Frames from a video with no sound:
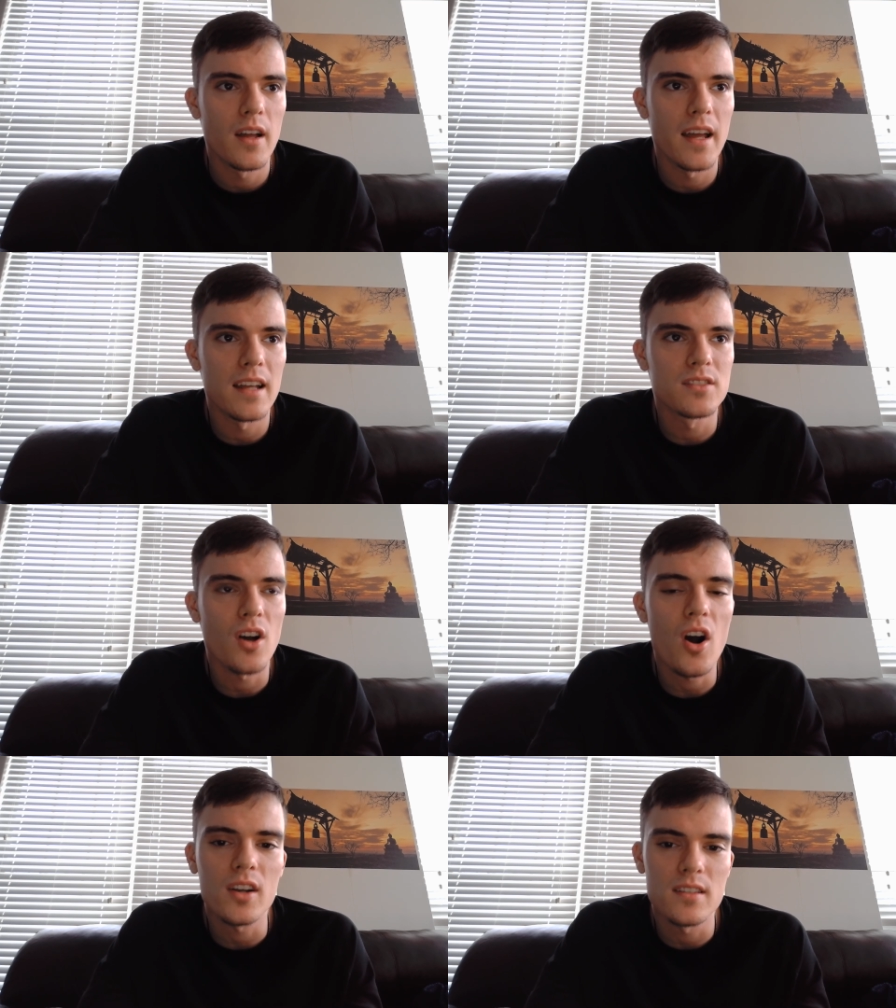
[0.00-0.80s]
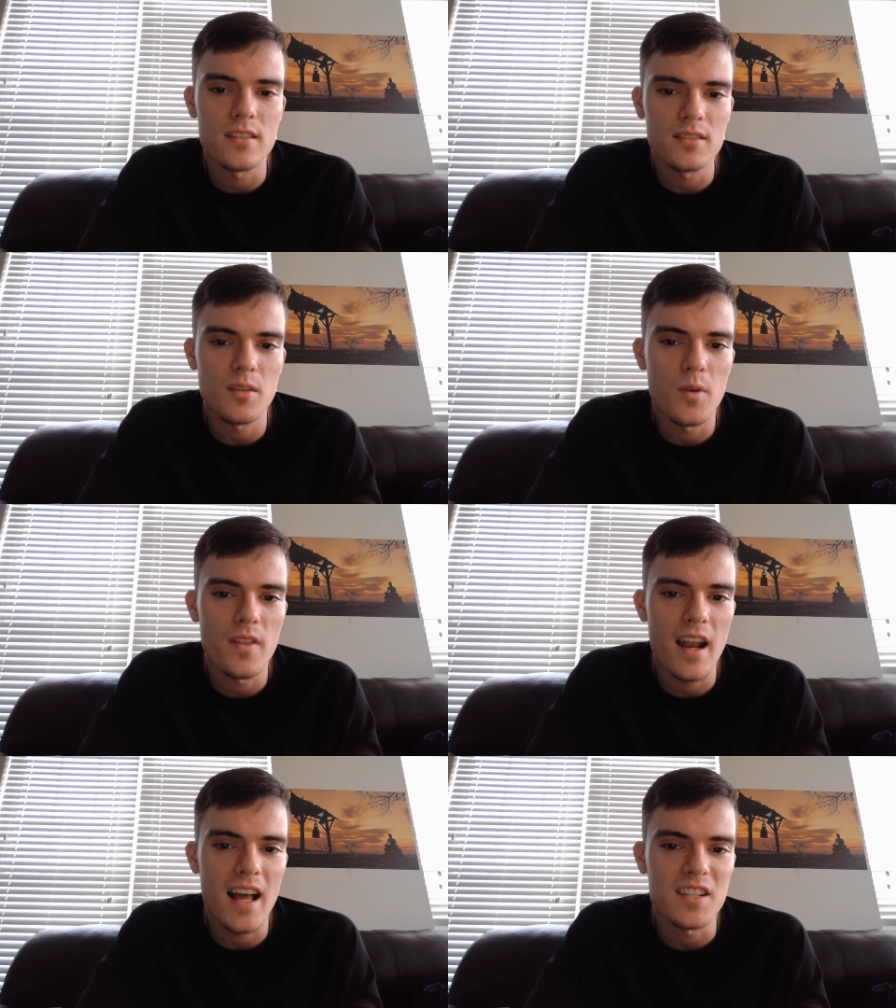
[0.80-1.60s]
and talking to someone
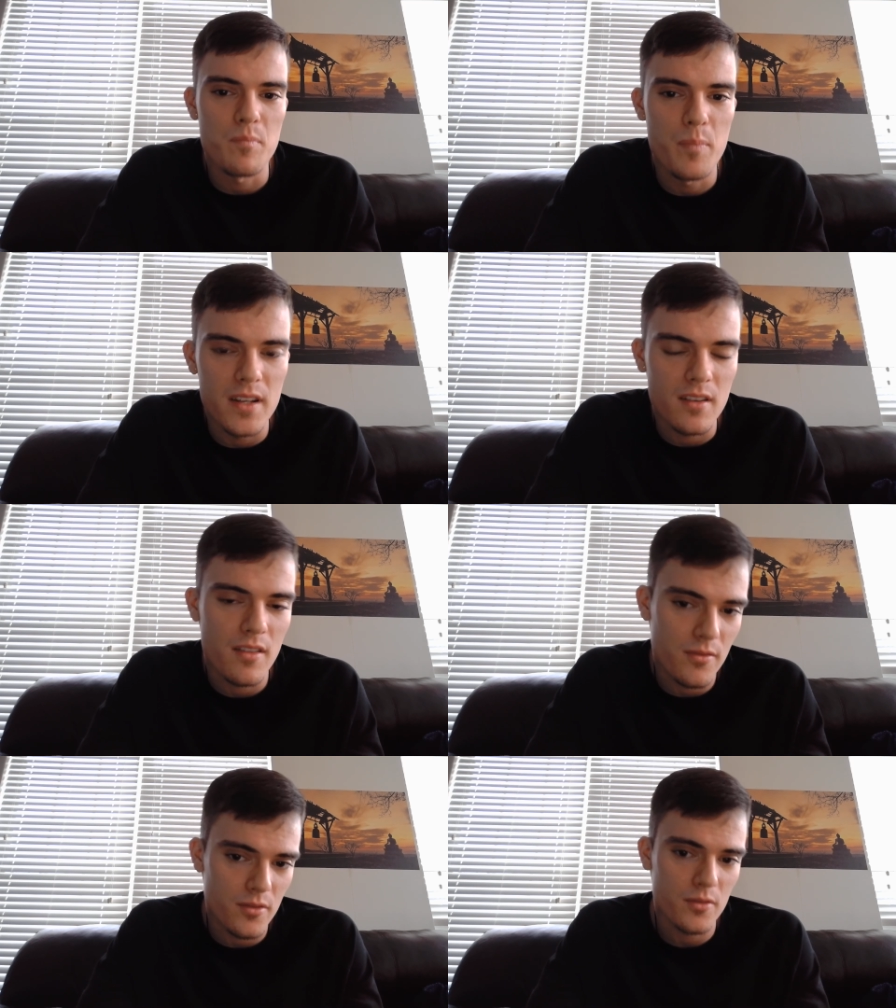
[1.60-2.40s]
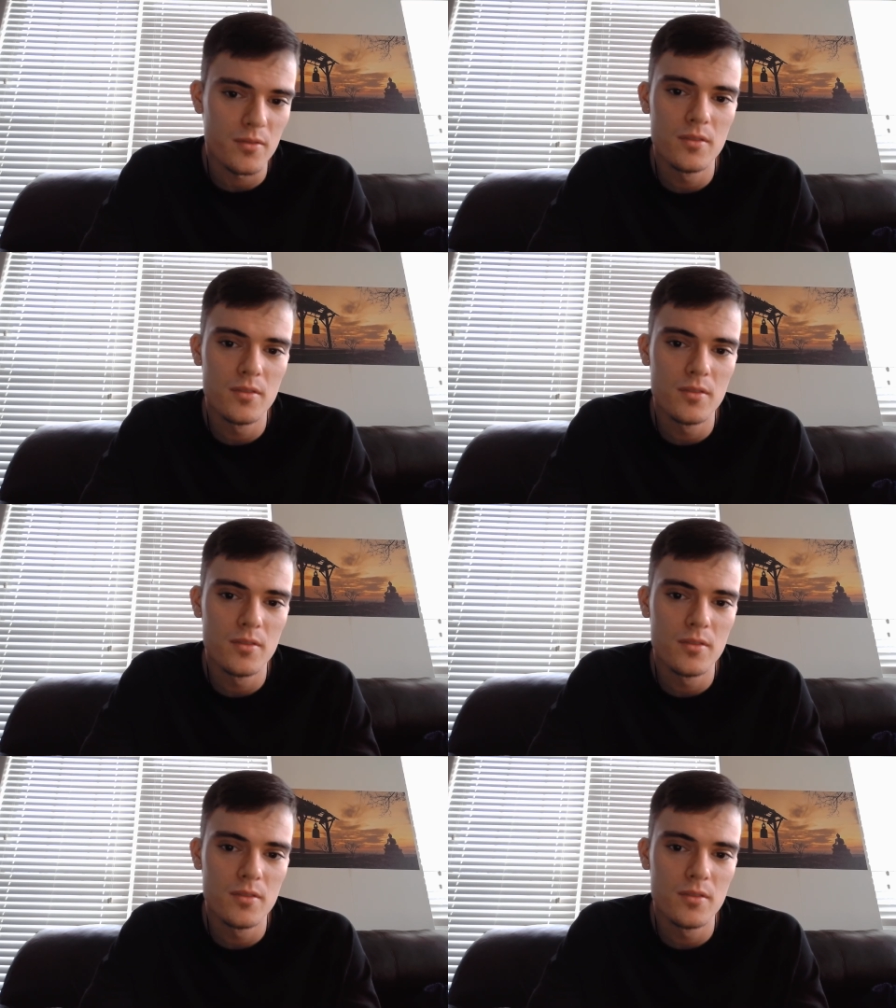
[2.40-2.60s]
that has been through